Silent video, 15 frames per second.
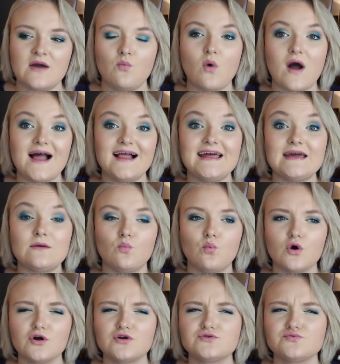while it
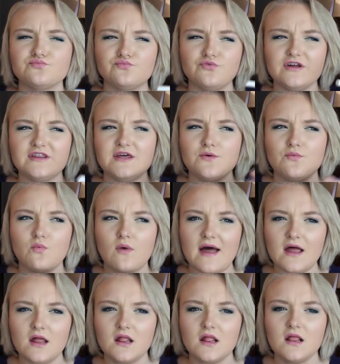worked really
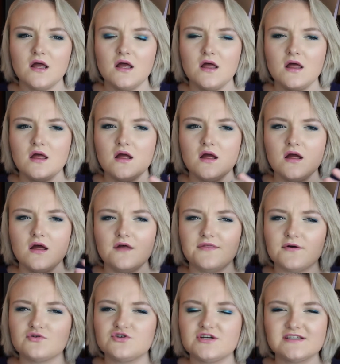well,
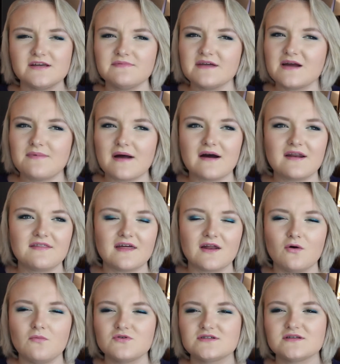there was just something about it
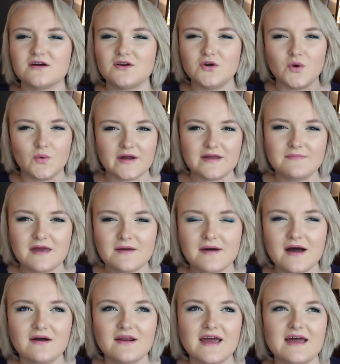that almost annoyed me
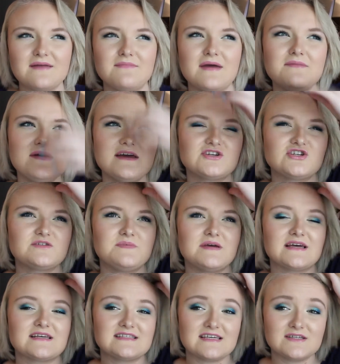about it and maybe it's just
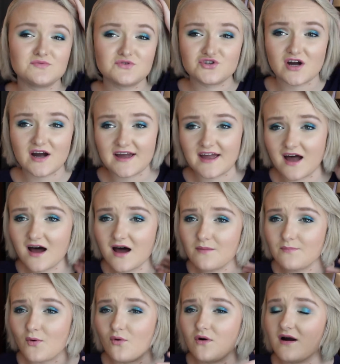because this was drying
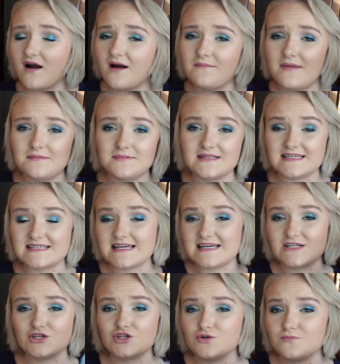up or maybe this
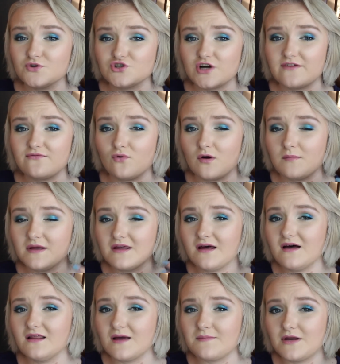is a super dry
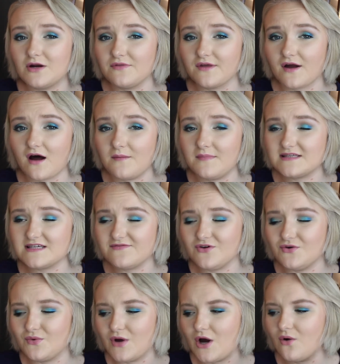formula let in the comments if
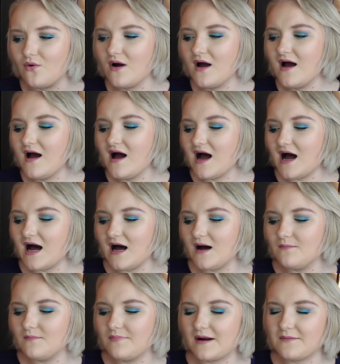you know
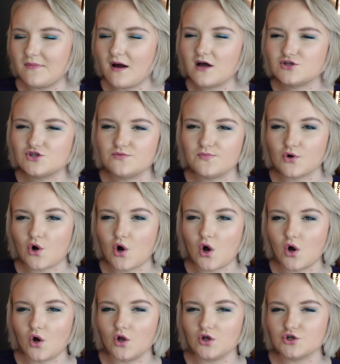um, but I'm not super
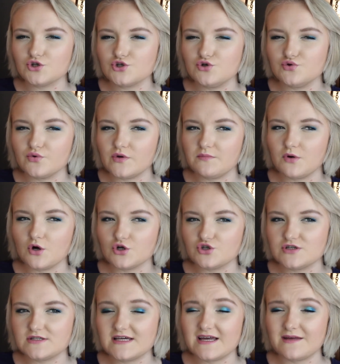called to
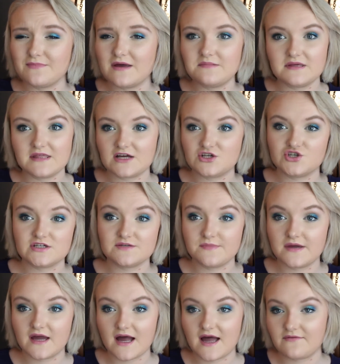repurchase it maybe that's just
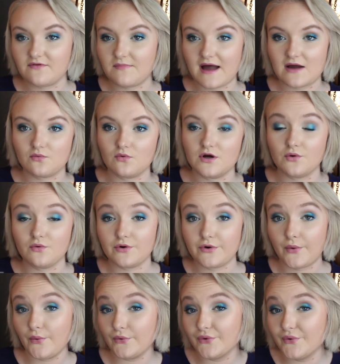me I have a bad one or an
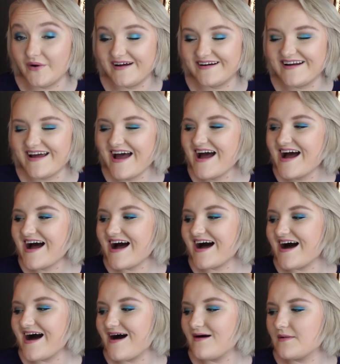old one
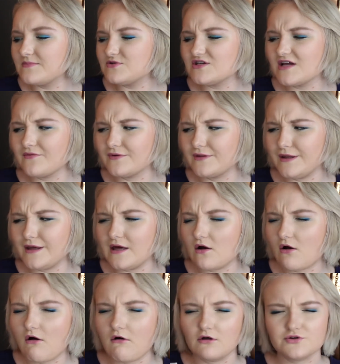um, I'm just not really
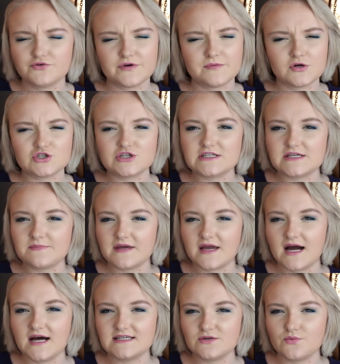called to repurchase it
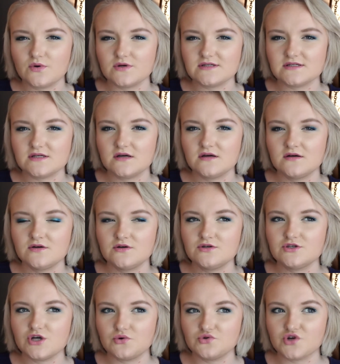because it was
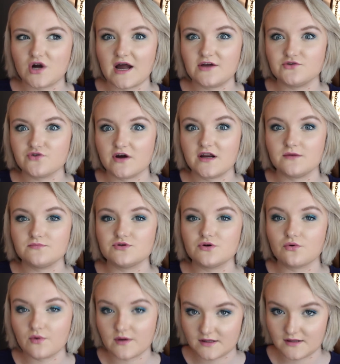so dry and dried up so
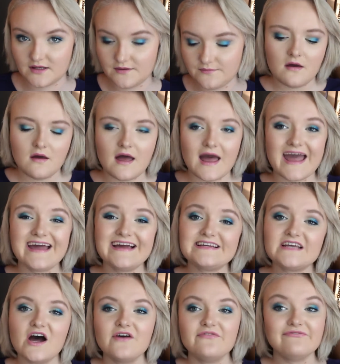quickly
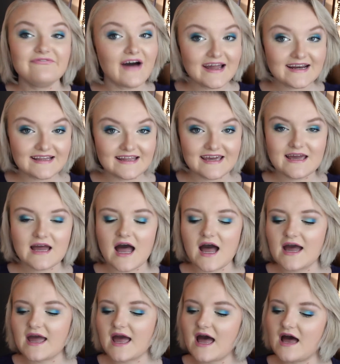and finally,
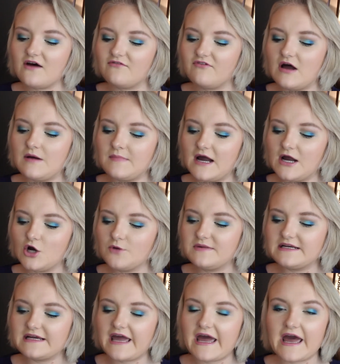I have my
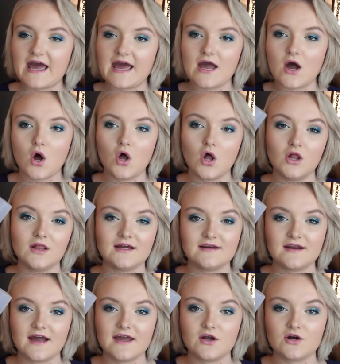Urban Decay All
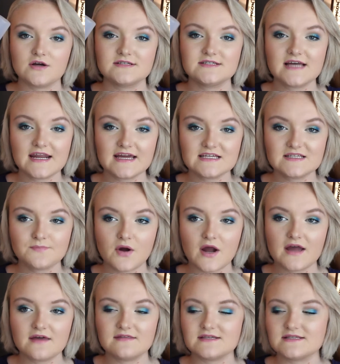Nighter Setting
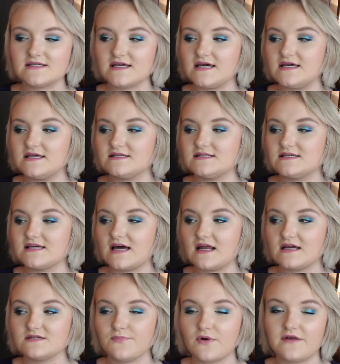Spray. This is the
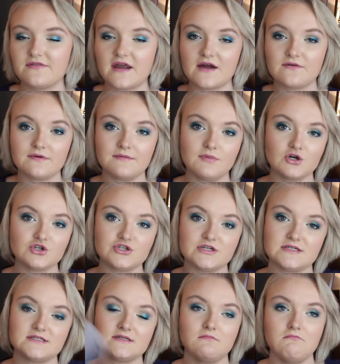setting spray that I
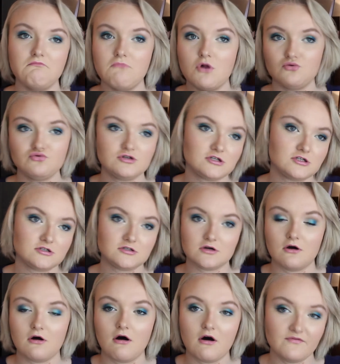repurchase most
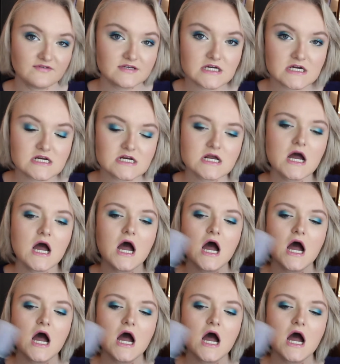often.